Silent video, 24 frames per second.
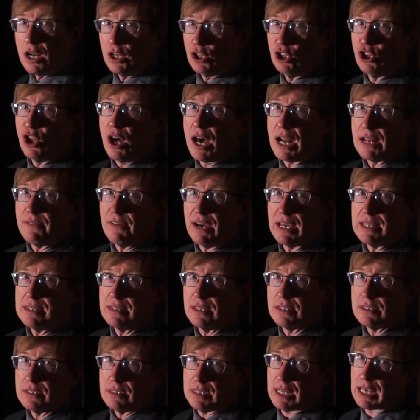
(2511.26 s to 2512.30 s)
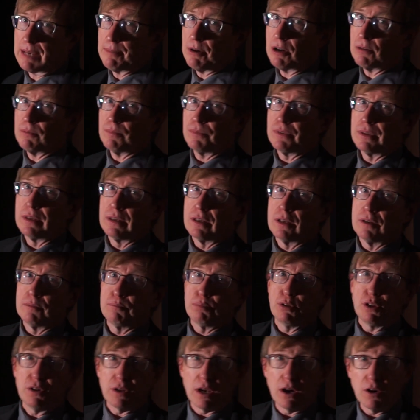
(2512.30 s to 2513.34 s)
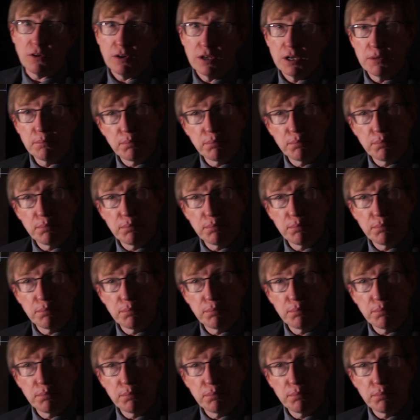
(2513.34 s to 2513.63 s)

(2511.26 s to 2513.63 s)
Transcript: a lot of ices. Think about Pluto.